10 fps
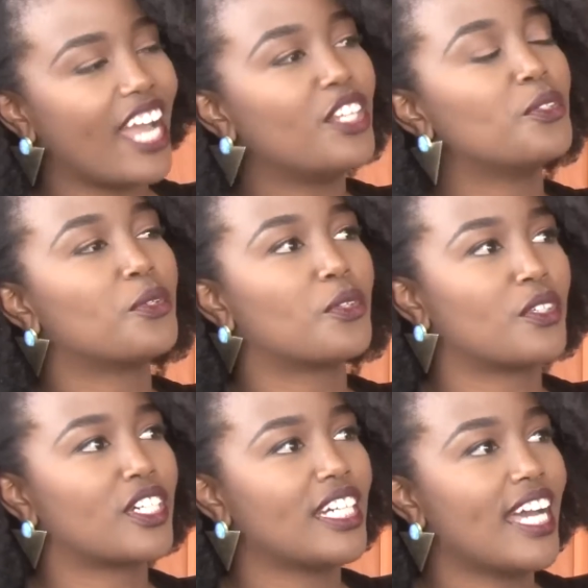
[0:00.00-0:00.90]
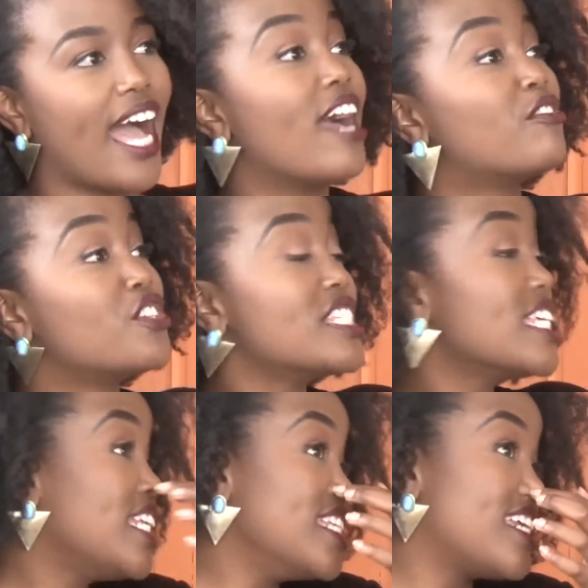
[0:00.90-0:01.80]
I do cook. I have
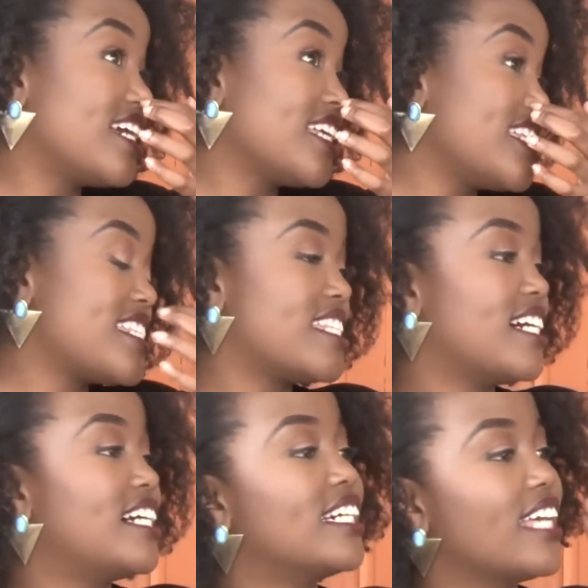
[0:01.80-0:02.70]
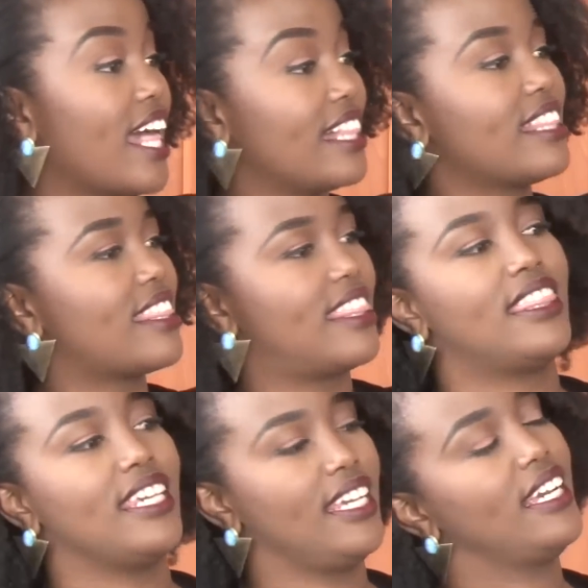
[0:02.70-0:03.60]
recently started this health
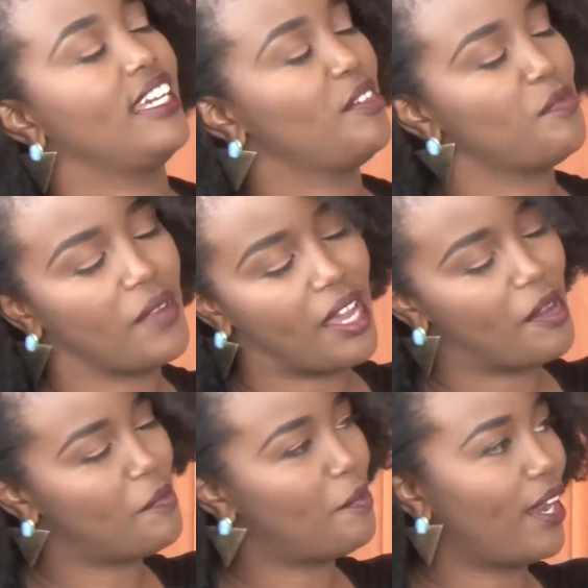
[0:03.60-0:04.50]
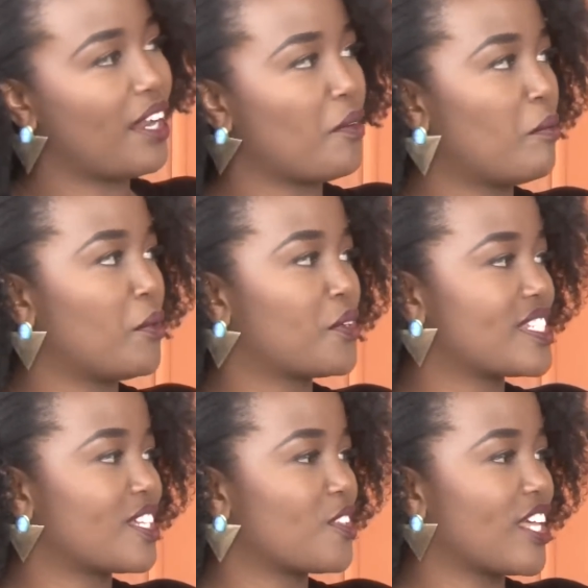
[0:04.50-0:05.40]
thing. Brian and Wamboy
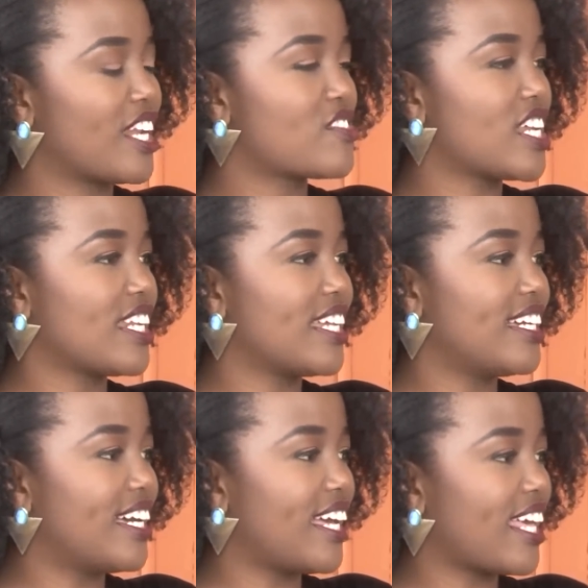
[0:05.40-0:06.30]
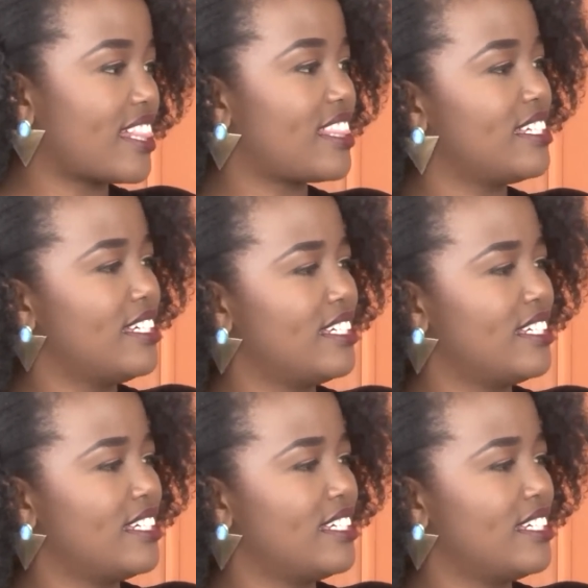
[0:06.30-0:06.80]
could tell you that I've started a health